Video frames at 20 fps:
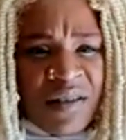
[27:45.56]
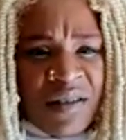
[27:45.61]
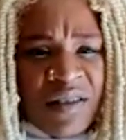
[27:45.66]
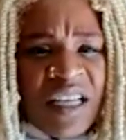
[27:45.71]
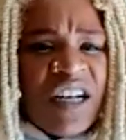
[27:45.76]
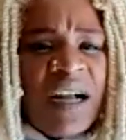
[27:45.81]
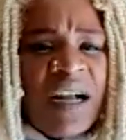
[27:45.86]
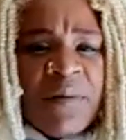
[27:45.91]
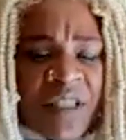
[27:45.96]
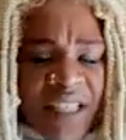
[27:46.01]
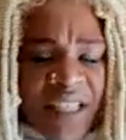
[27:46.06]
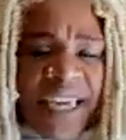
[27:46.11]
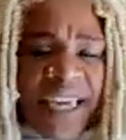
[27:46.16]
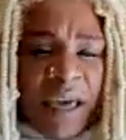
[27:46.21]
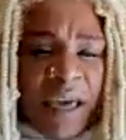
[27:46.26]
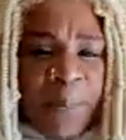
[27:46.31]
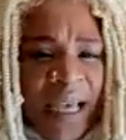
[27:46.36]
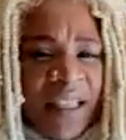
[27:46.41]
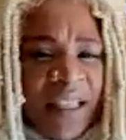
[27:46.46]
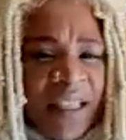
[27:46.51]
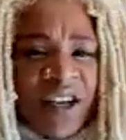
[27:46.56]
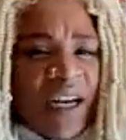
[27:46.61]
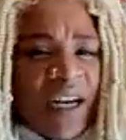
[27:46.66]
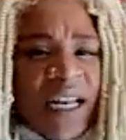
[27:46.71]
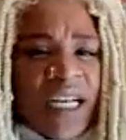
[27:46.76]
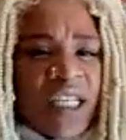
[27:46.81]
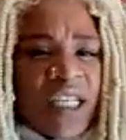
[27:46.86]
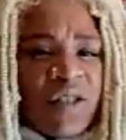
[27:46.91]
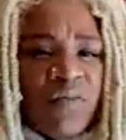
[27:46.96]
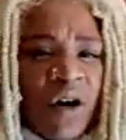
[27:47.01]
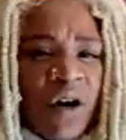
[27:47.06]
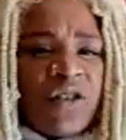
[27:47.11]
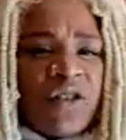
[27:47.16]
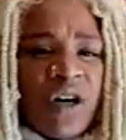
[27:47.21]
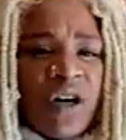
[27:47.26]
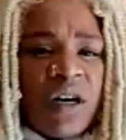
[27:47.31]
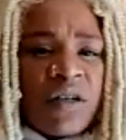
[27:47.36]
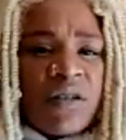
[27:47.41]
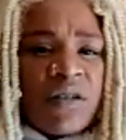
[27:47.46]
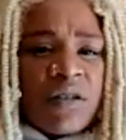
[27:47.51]
They get big. They're not like small
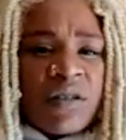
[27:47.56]
dogs.